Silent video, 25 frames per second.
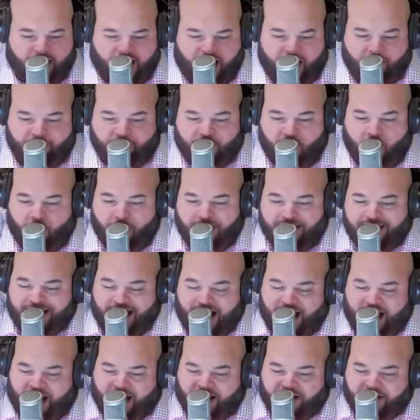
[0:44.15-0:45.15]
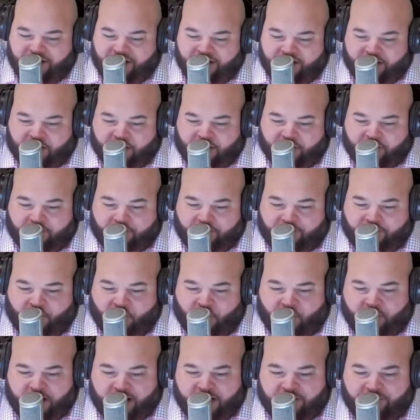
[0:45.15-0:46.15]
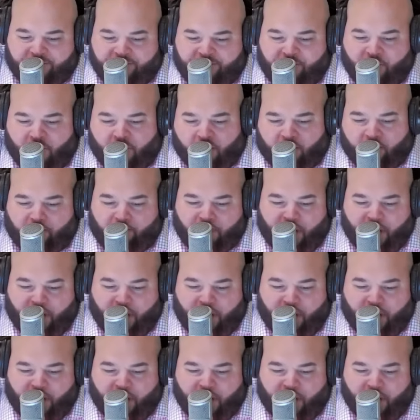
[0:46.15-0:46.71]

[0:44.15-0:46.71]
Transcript: I'm going under 44.